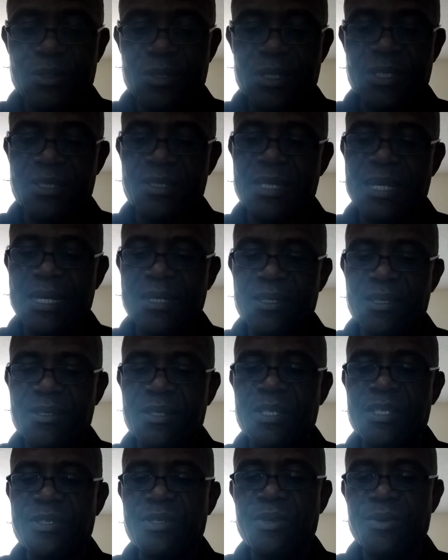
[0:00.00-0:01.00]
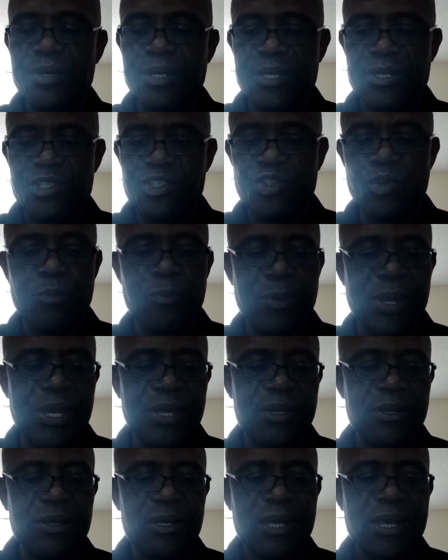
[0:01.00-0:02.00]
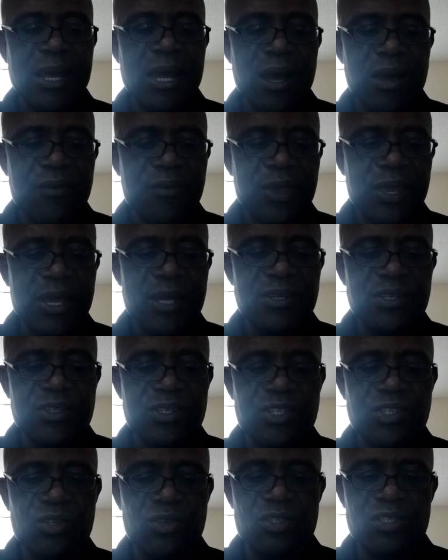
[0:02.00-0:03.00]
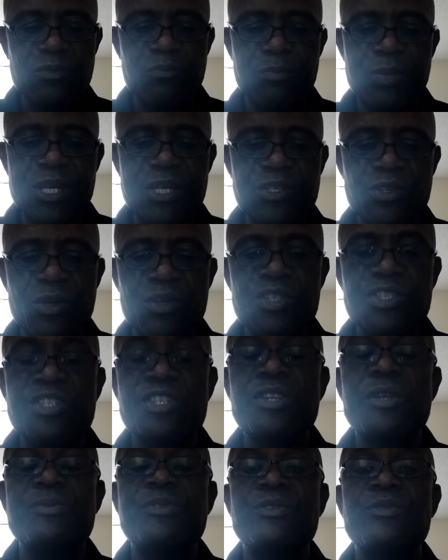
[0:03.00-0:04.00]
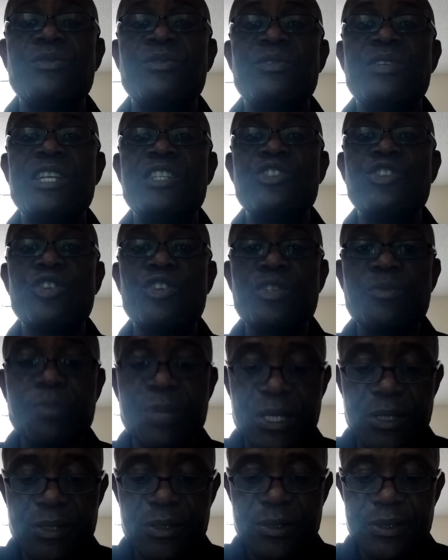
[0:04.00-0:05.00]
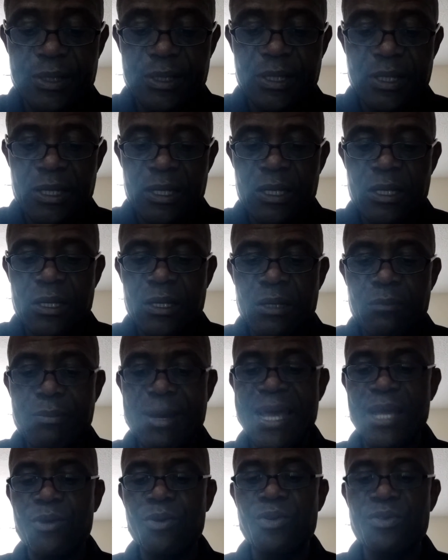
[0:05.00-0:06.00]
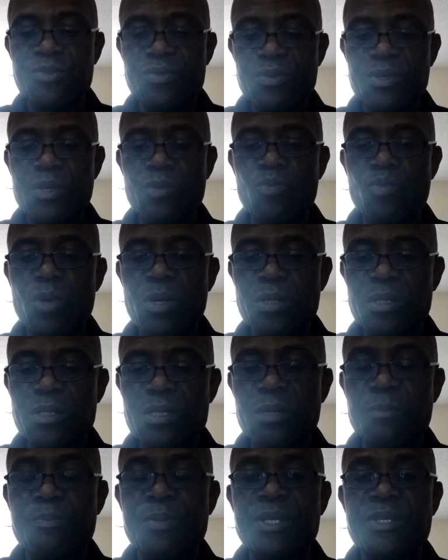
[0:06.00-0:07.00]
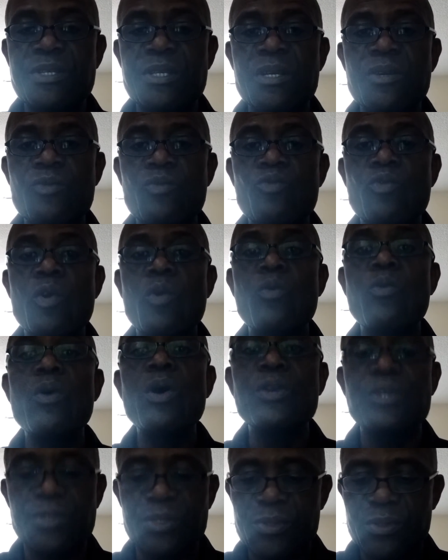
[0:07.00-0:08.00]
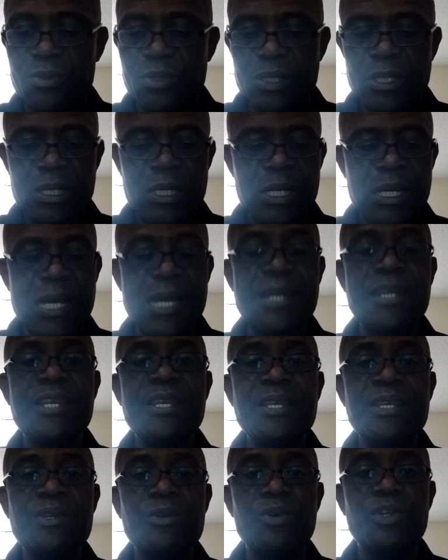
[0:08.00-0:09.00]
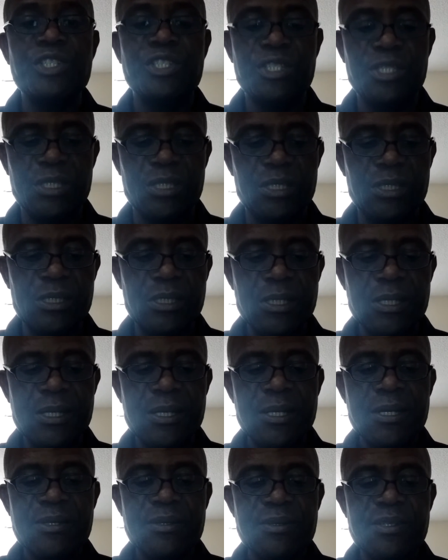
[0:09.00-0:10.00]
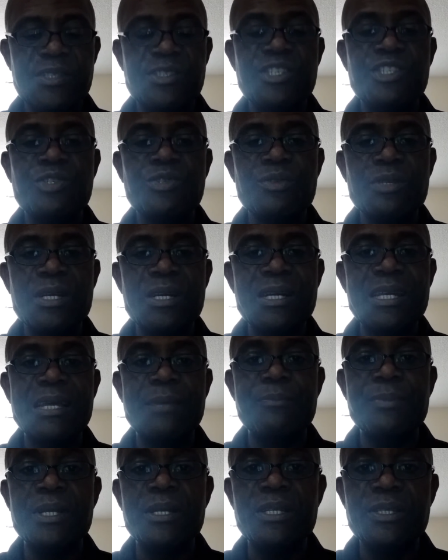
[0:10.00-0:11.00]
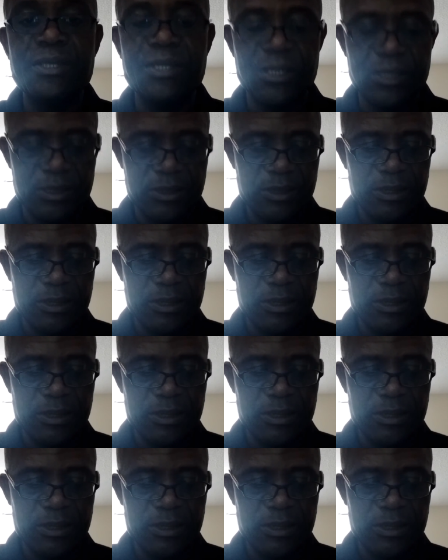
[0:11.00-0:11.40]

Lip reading: is that the surrogate should make healthcare decisions based on substituted judgment by considering what the patient will want had he or she decisional ability.